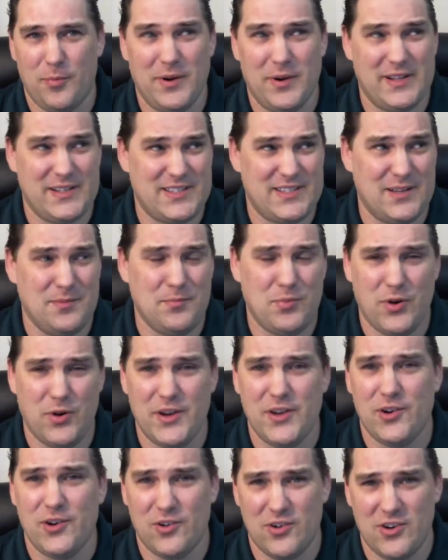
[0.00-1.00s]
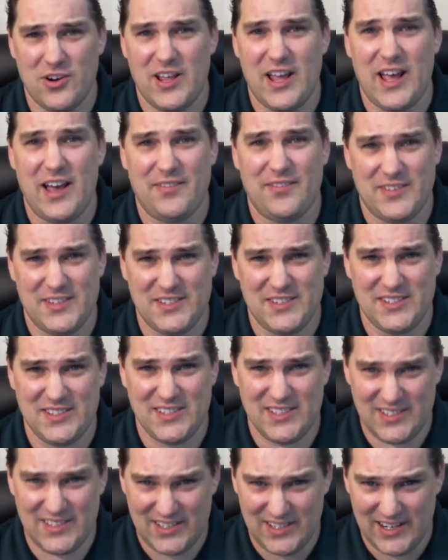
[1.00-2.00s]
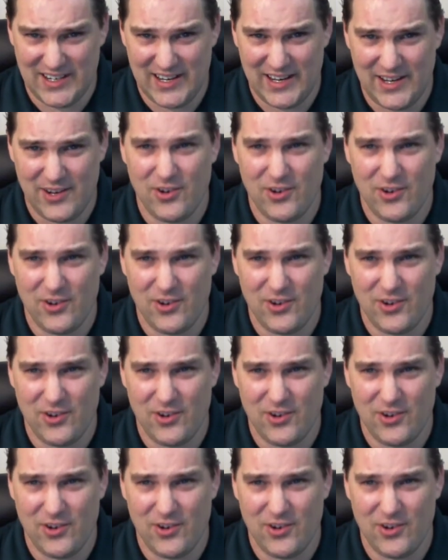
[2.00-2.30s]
but at some point you're going to have to study.